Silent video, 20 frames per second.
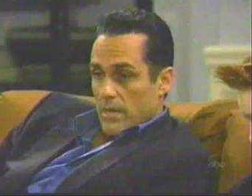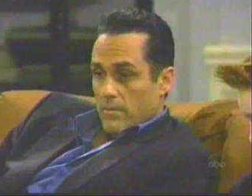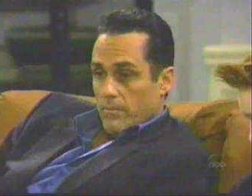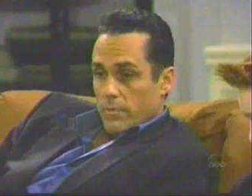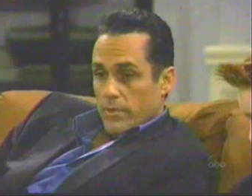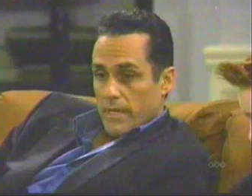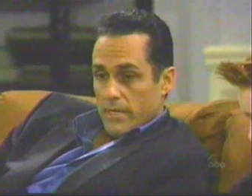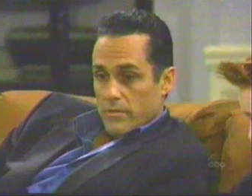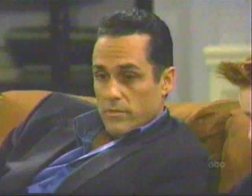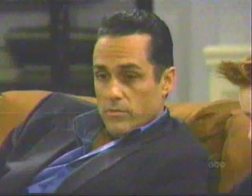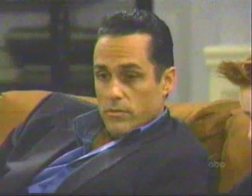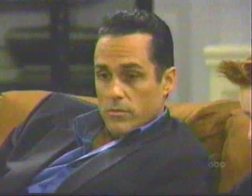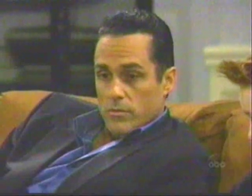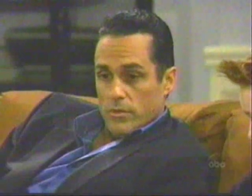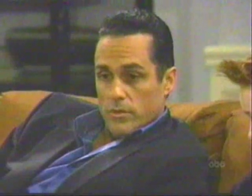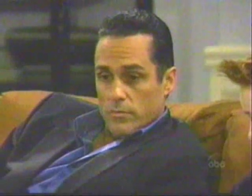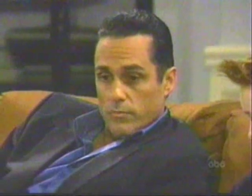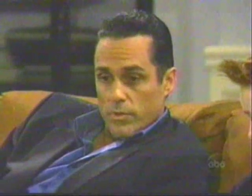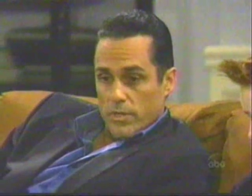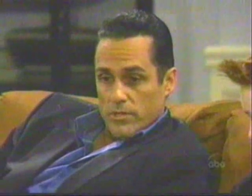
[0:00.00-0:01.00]
you need a place
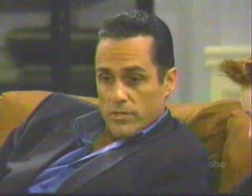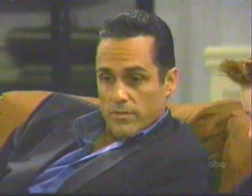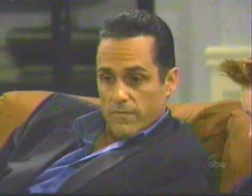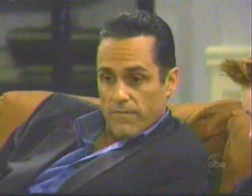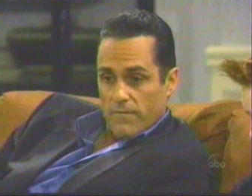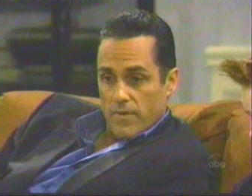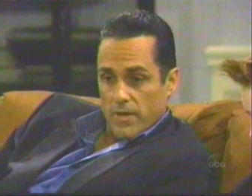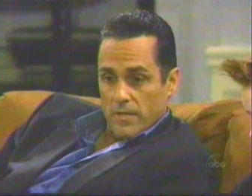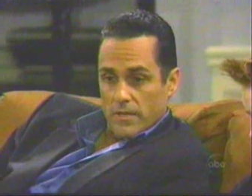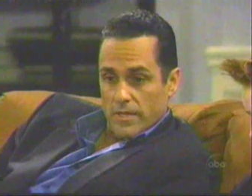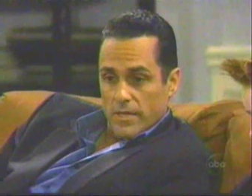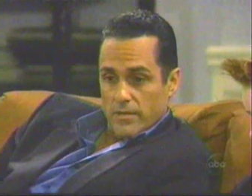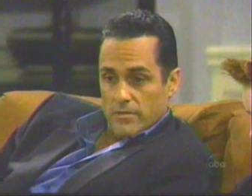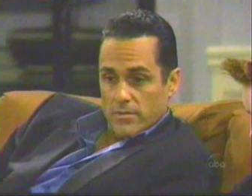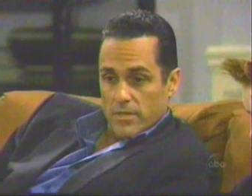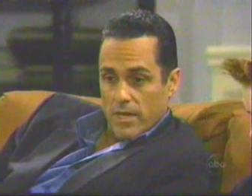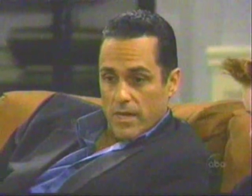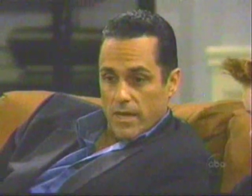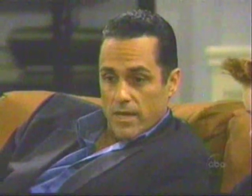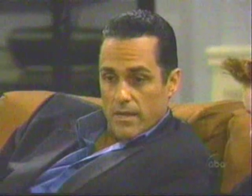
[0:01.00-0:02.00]
to express your
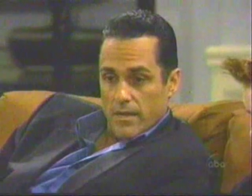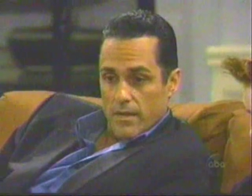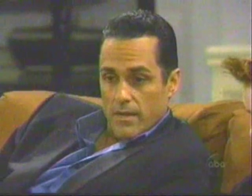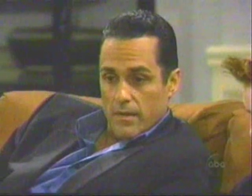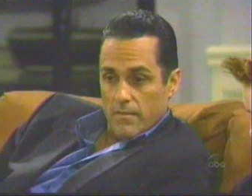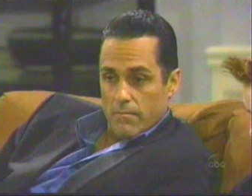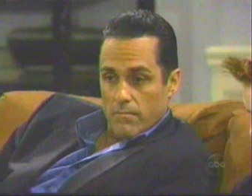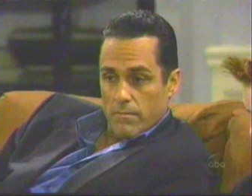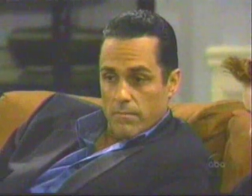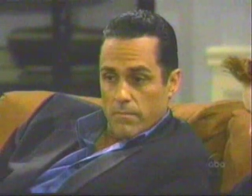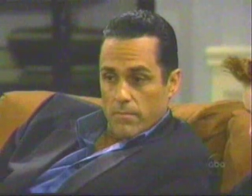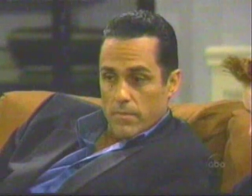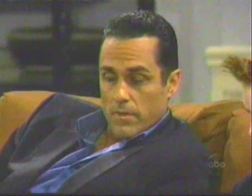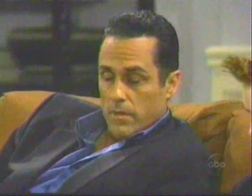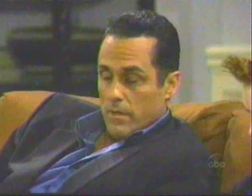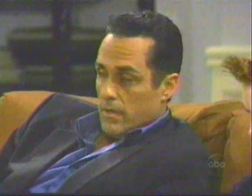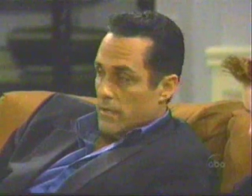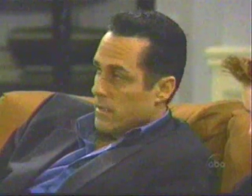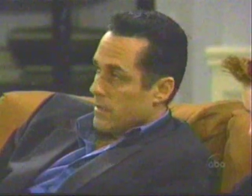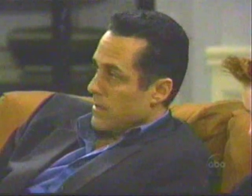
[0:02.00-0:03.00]
feelings, and
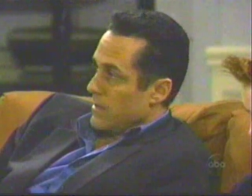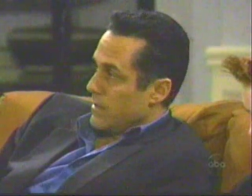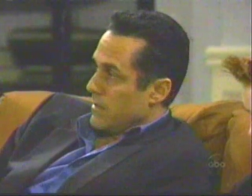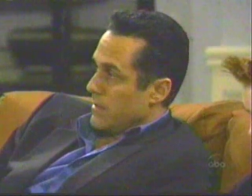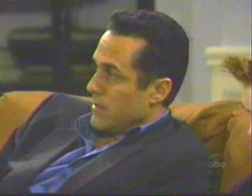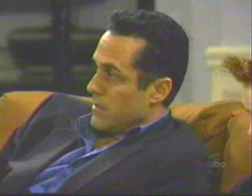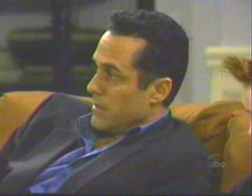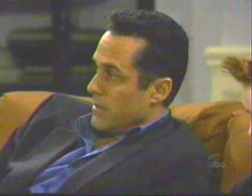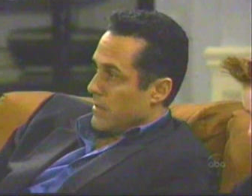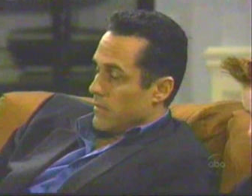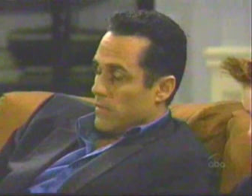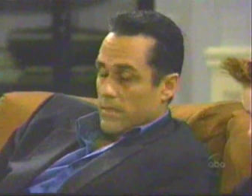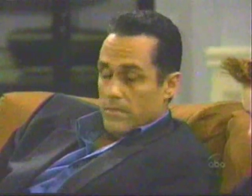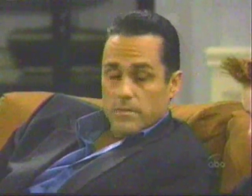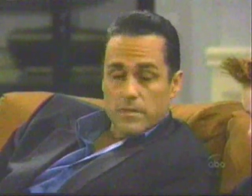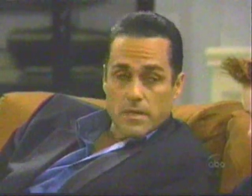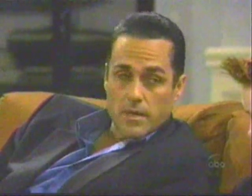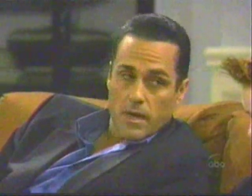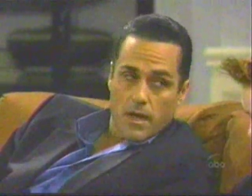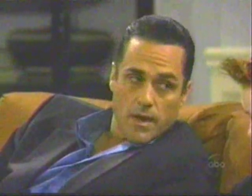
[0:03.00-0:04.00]

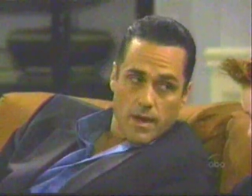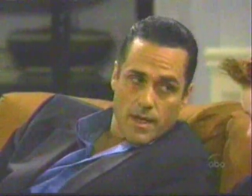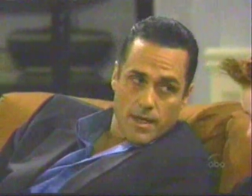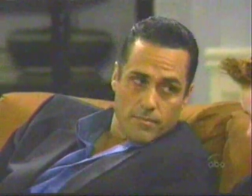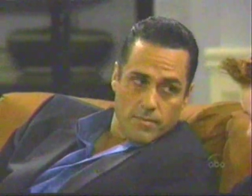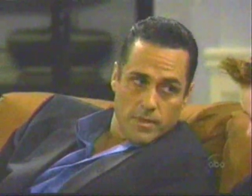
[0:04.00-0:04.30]
this cannot